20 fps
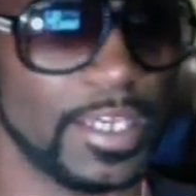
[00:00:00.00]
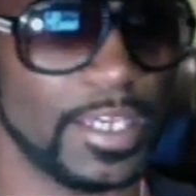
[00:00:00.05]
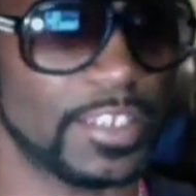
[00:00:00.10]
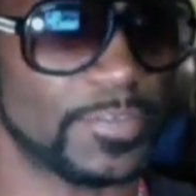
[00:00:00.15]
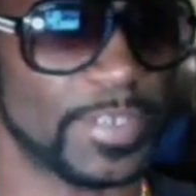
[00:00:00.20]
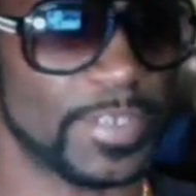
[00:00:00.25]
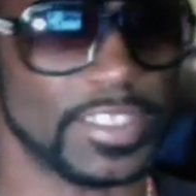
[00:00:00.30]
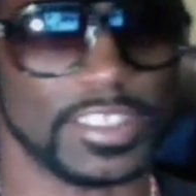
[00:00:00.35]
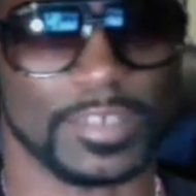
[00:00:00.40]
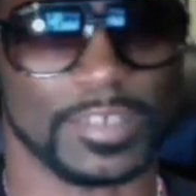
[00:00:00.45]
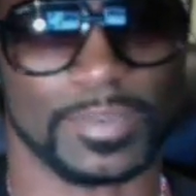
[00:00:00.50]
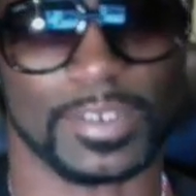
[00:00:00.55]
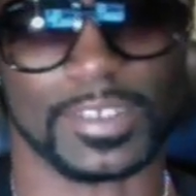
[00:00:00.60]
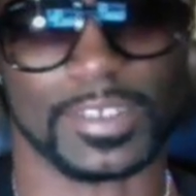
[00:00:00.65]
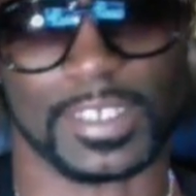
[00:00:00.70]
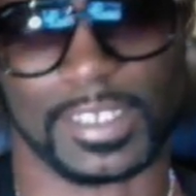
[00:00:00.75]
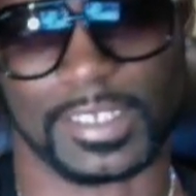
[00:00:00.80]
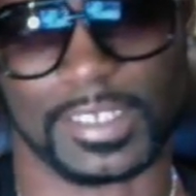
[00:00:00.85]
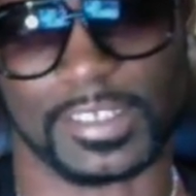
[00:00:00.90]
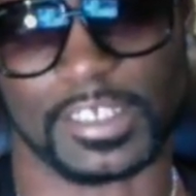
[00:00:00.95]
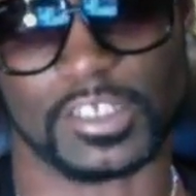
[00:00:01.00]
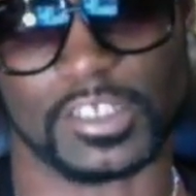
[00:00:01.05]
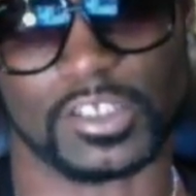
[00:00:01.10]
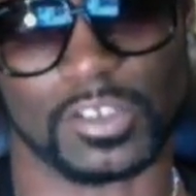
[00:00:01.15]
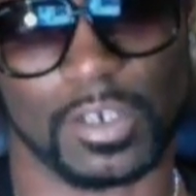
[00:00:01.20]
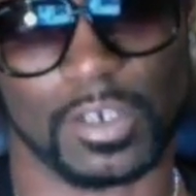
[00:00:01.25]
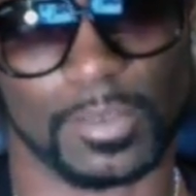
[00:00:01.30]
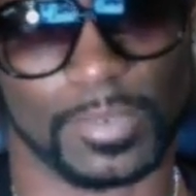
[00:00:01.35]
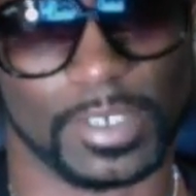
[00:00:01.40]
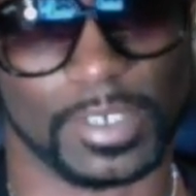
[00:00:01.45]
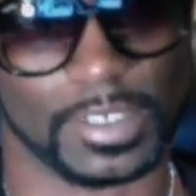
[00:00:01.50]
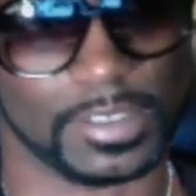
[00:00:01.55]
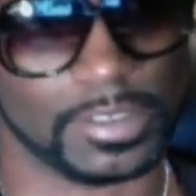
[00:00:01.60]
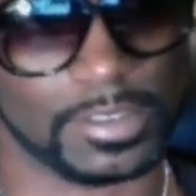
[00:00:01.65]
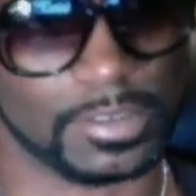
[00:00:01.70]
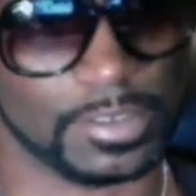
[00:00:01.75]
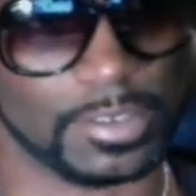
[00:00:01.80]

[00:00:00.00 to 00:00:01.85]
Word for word: especially a place like, let's say, Starbucks, you